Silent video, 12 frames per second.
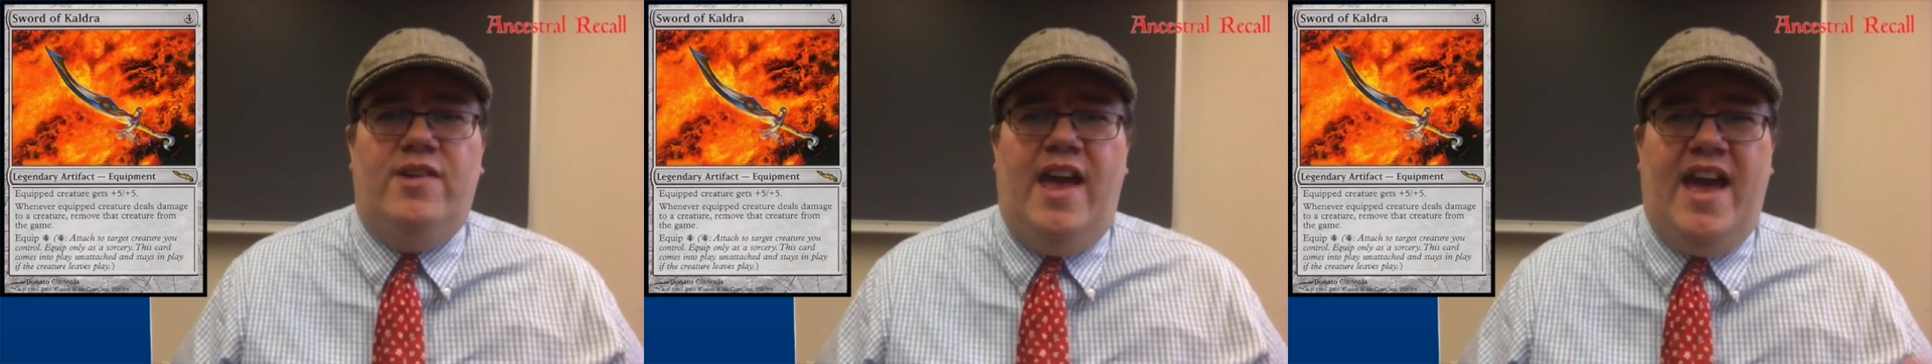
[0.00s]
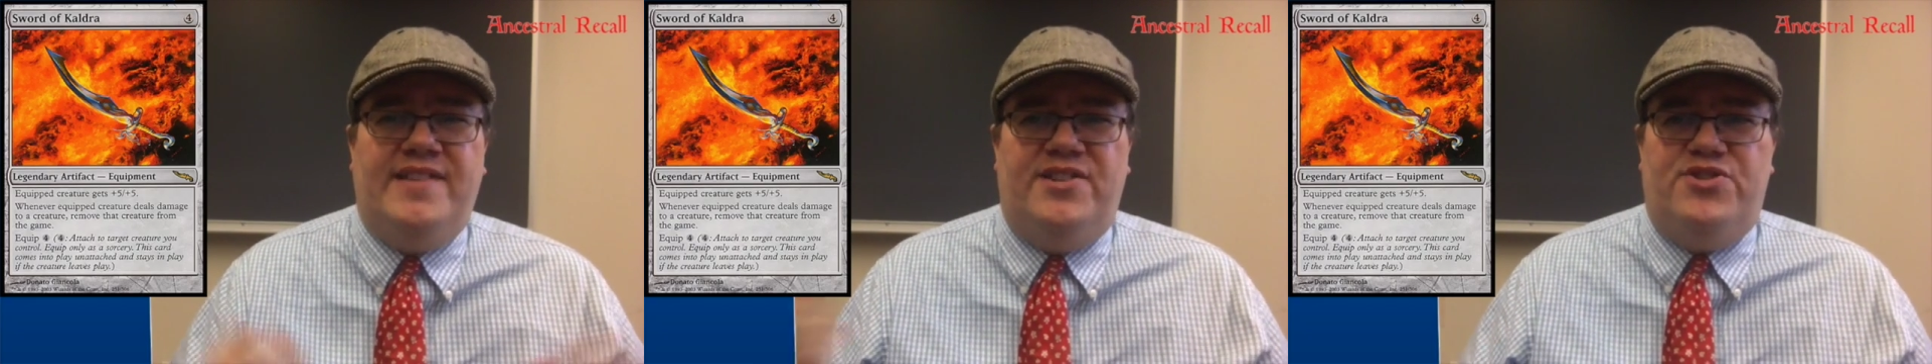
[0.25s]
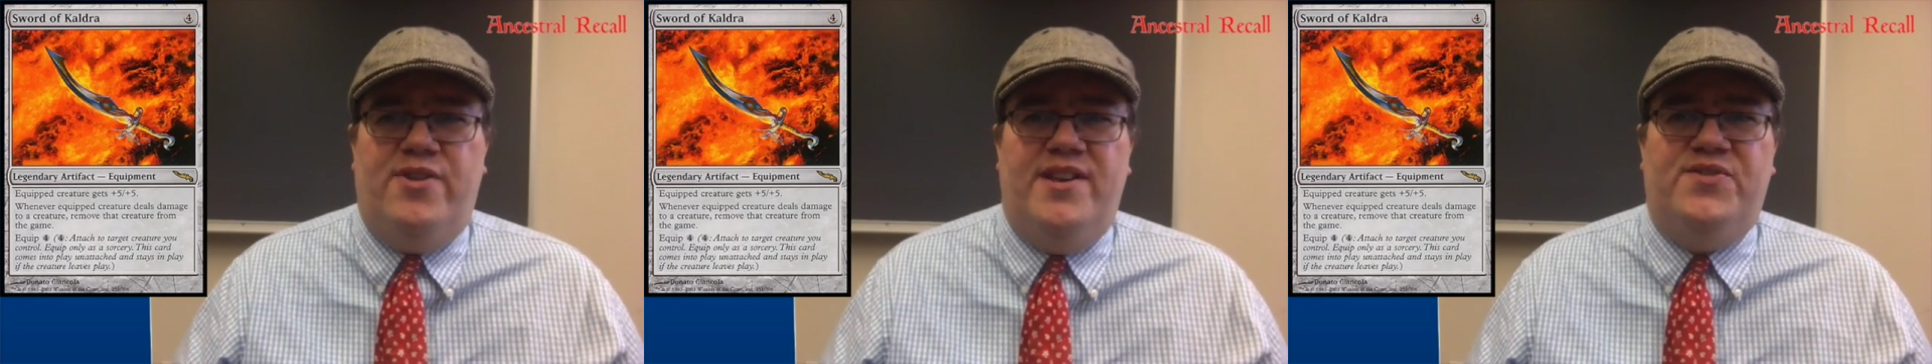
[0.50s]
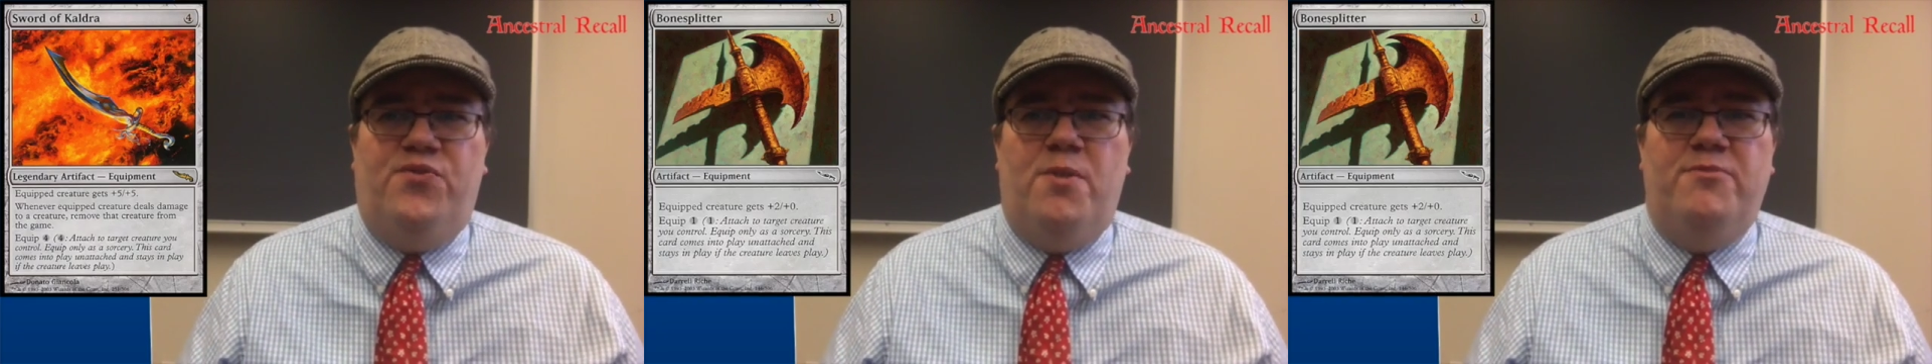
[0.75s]
Has it
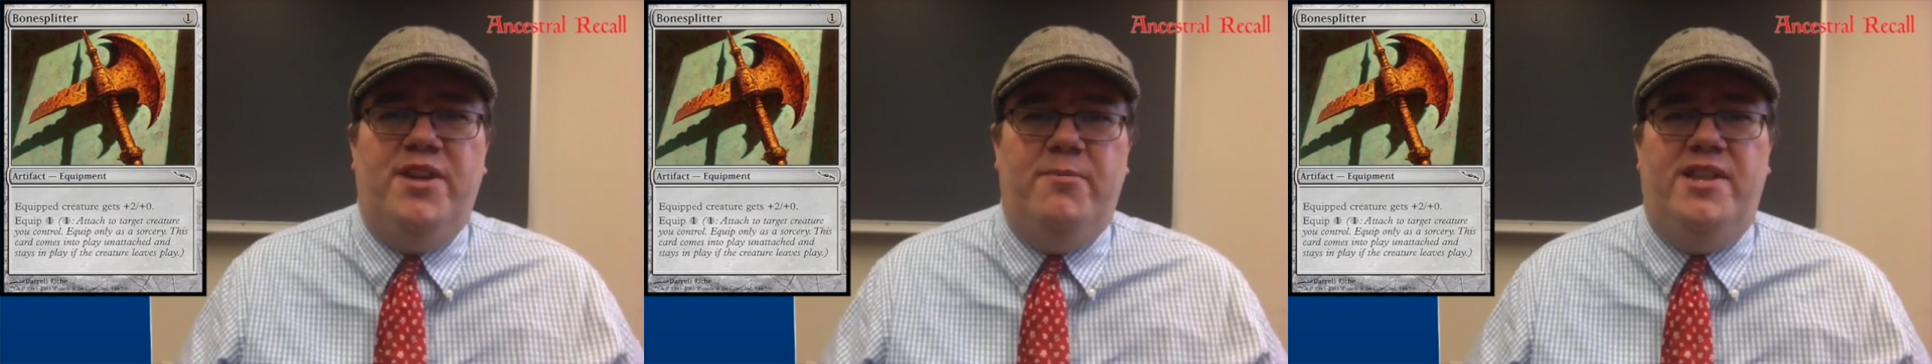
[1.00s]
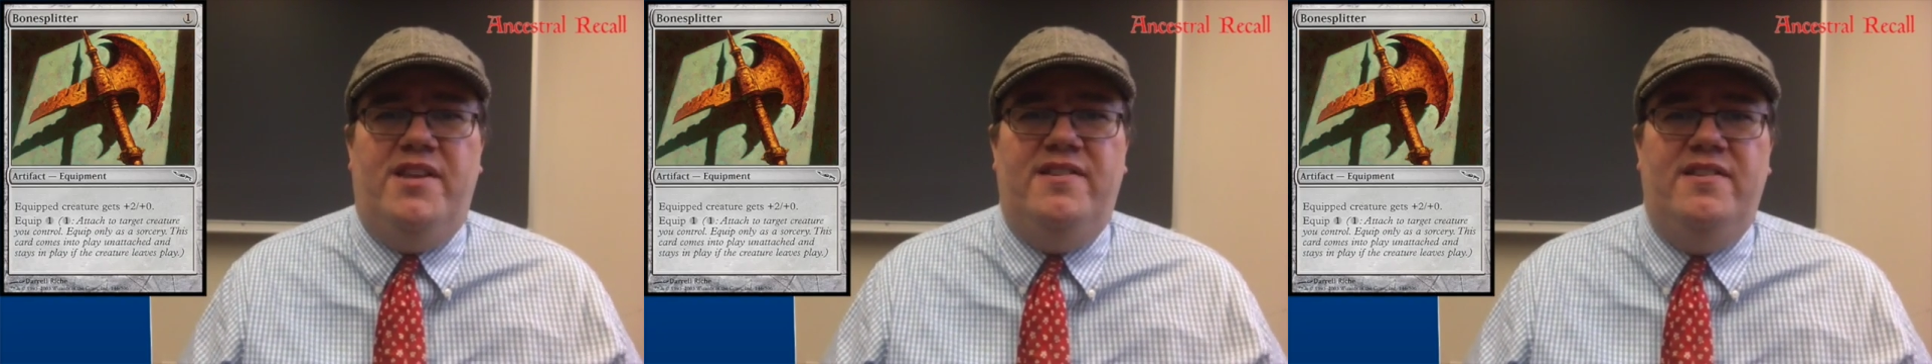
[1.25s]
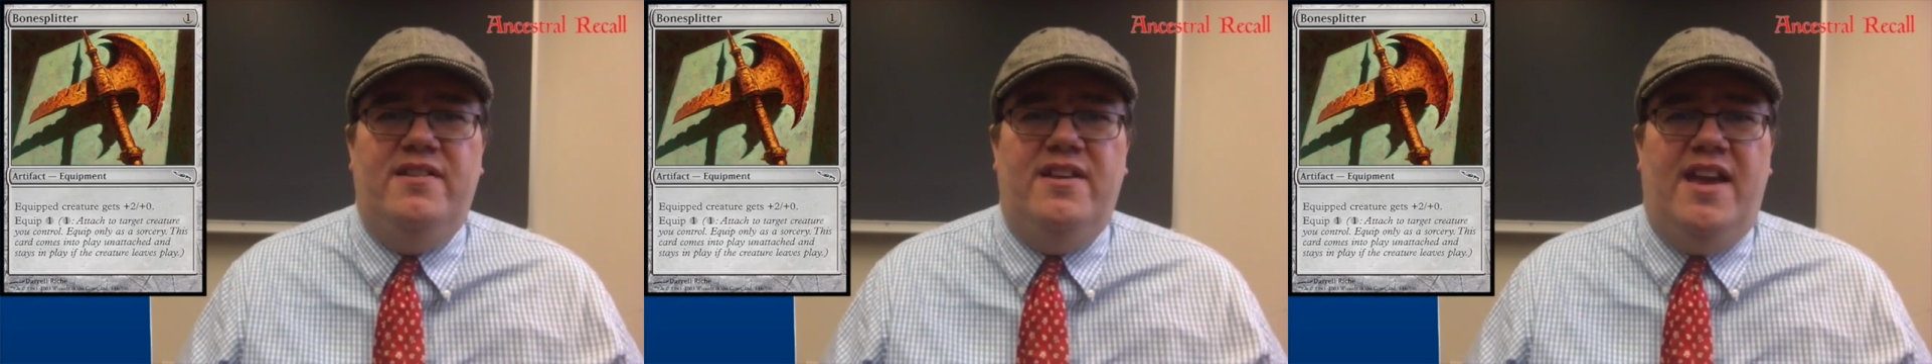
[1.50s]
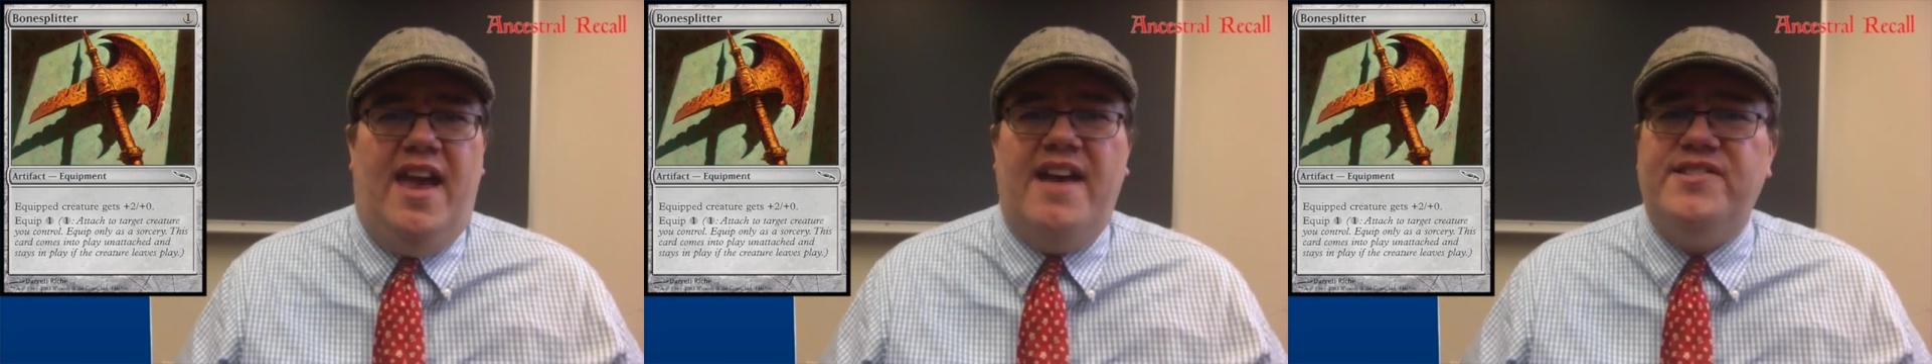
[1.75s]
transformed limited?
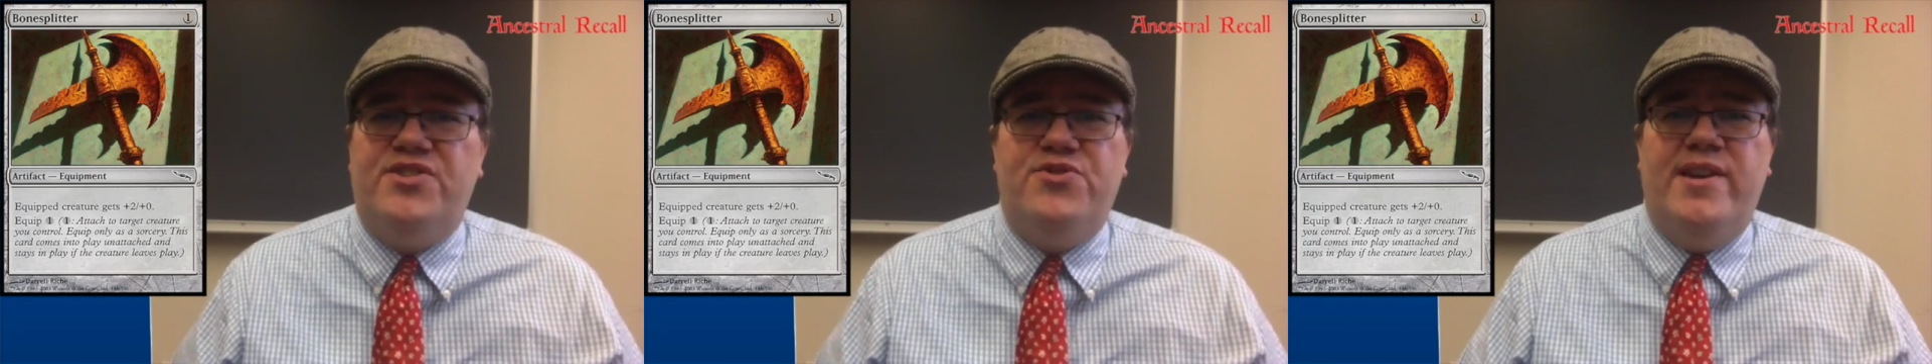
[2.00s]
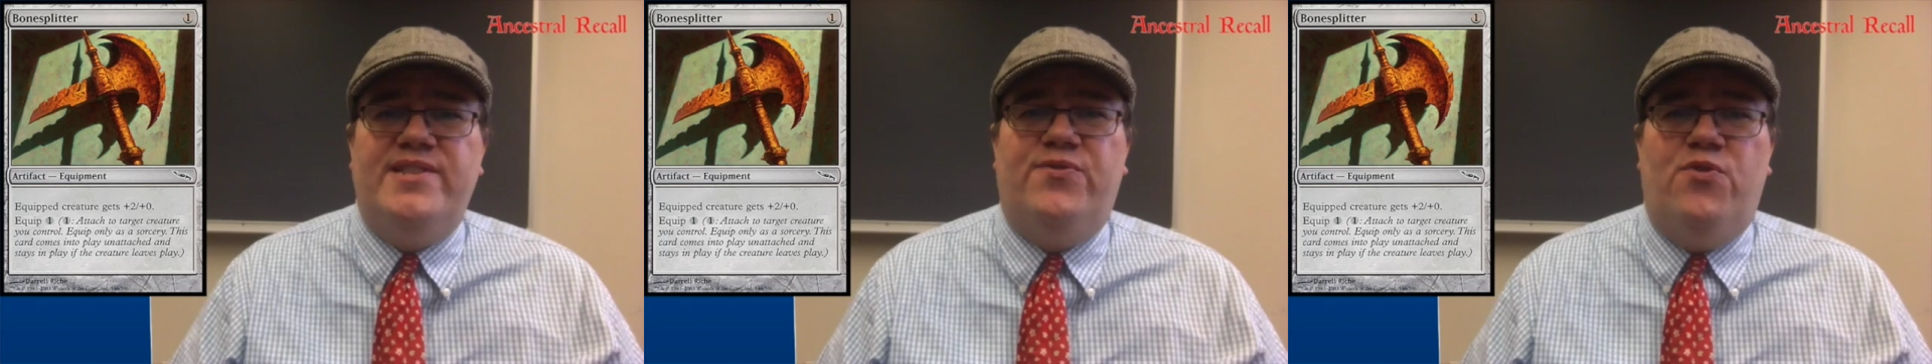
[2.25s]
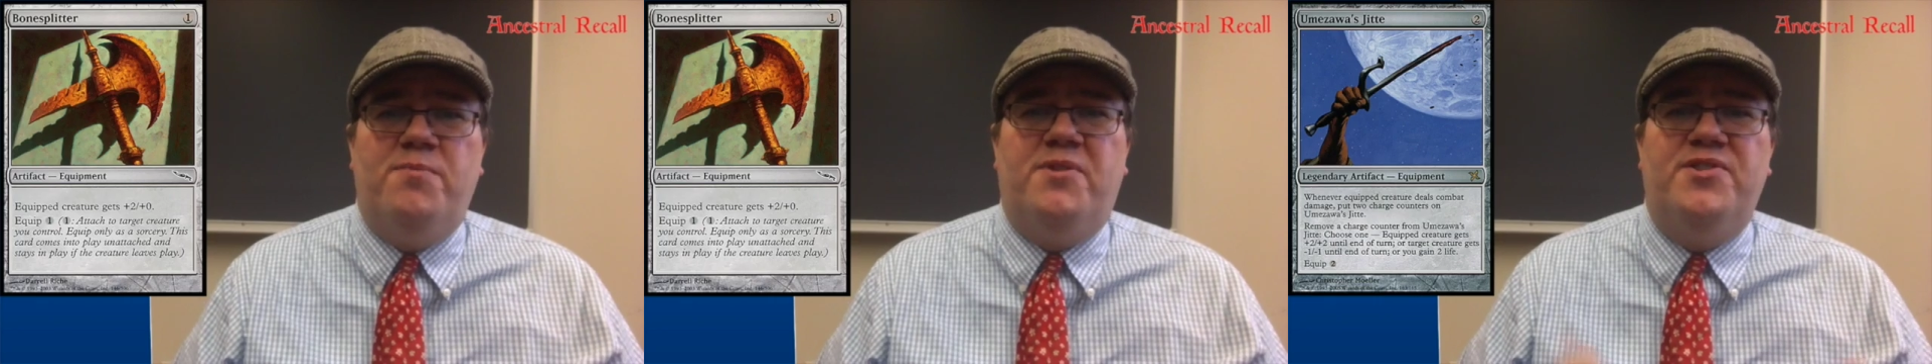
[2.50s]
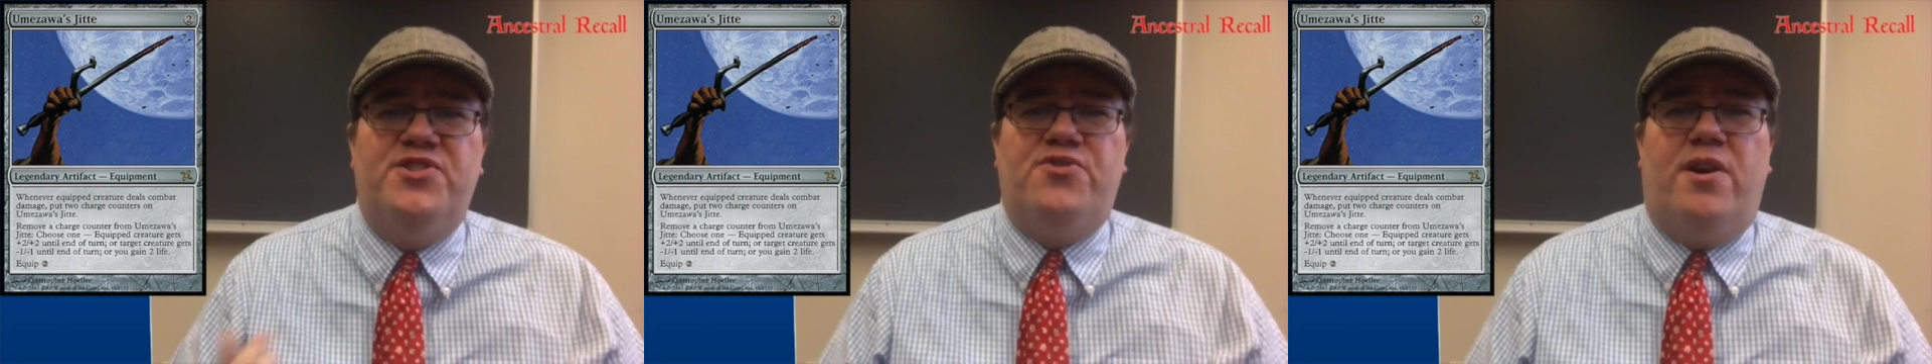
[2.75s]
Has it transformed
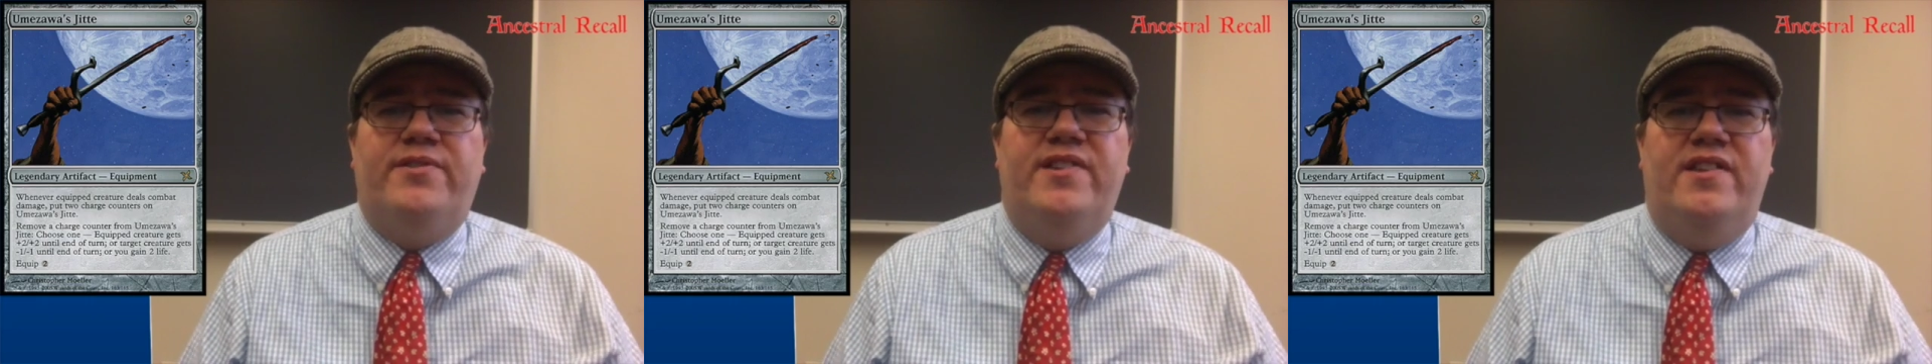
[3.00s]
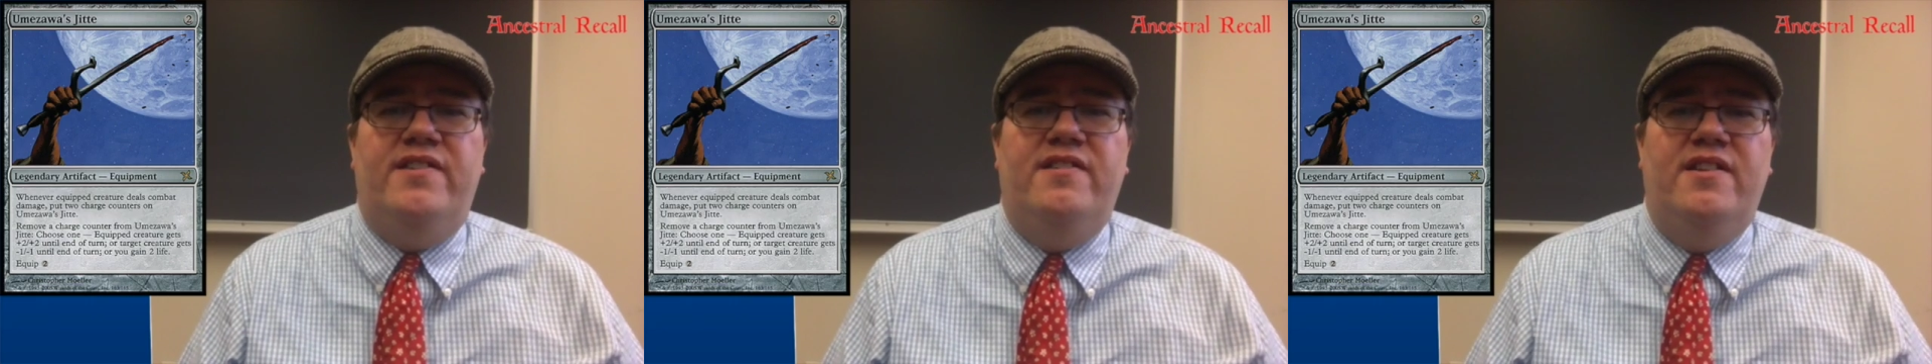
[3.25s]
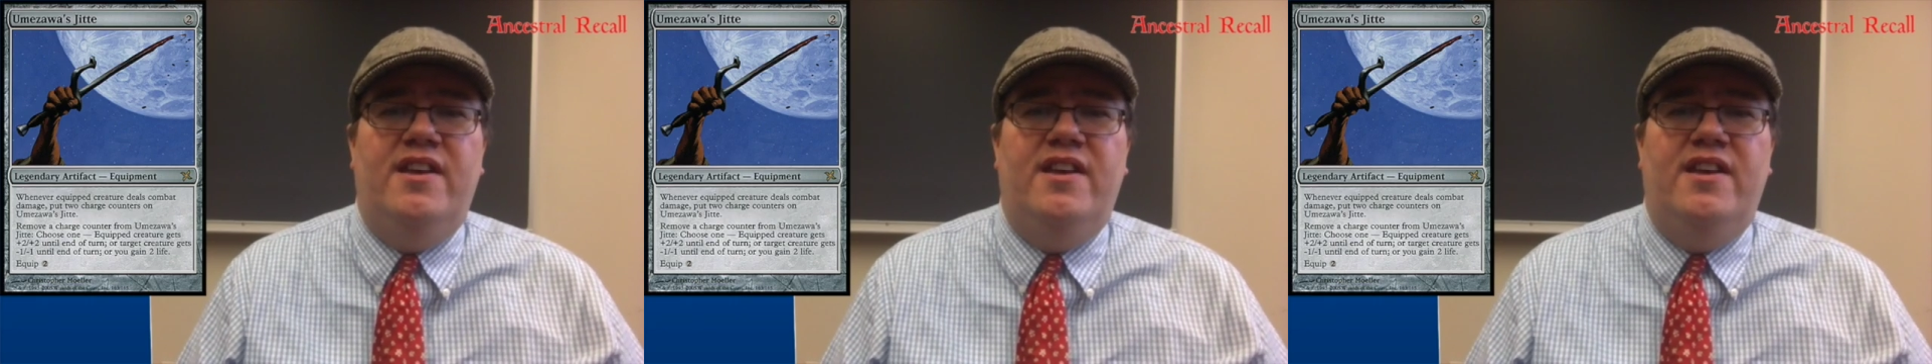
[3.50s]
constructed?